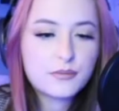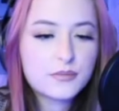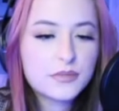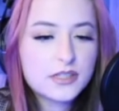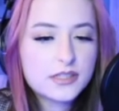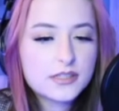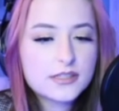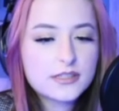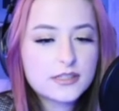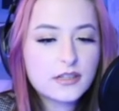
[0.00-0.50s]

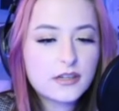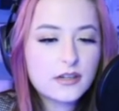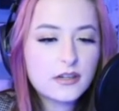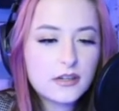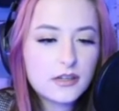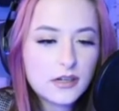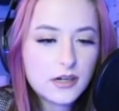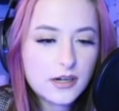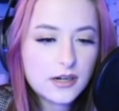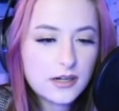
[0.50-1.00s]
this
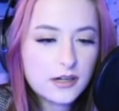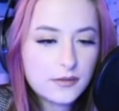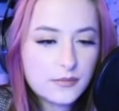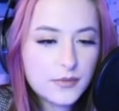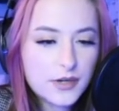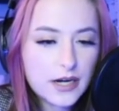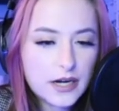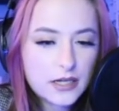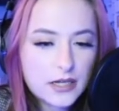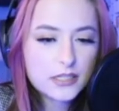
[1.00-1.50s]

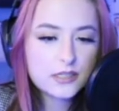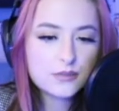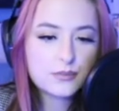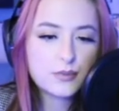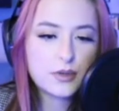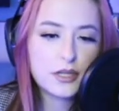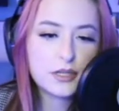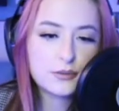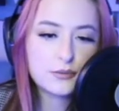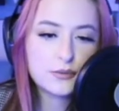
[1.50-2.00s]
90s
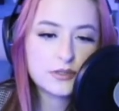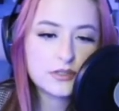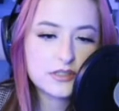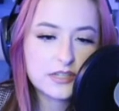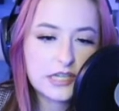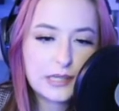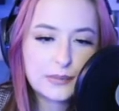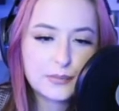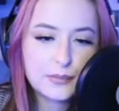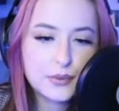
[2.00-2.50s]
Bollywood
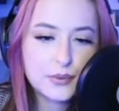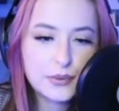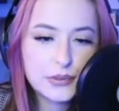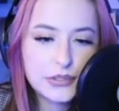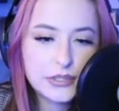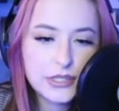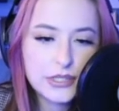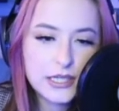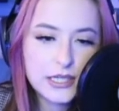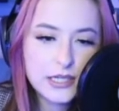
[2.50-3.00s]
sample.